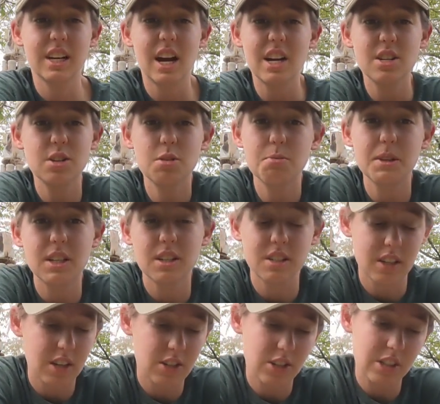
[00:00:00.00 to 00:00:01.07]
I do, because
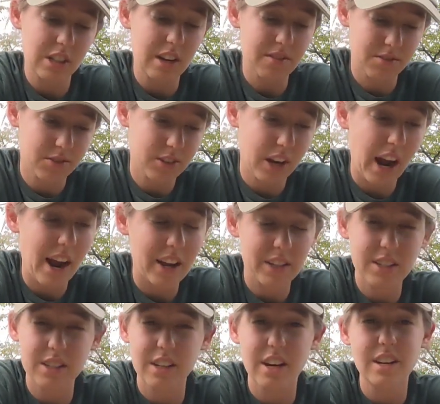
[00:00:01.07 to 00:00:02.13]
I just have
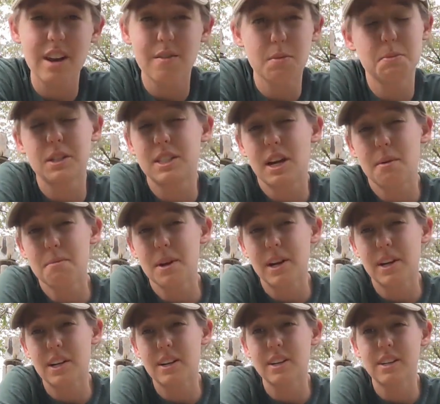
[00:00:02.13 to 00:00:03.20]
grass and I never put down
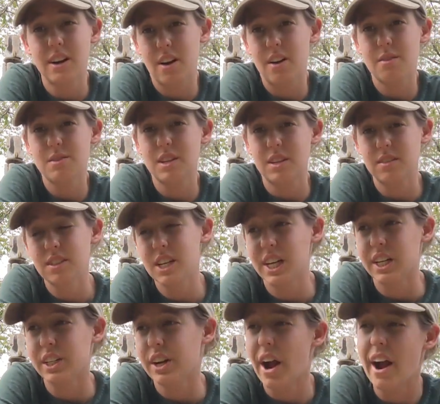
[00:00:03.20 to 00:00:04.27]
barrier and now I have to
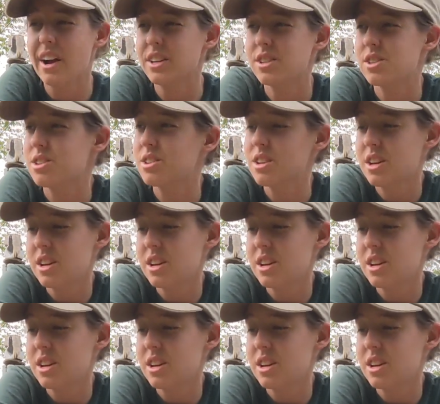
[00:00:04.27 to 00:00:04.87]
cut grass,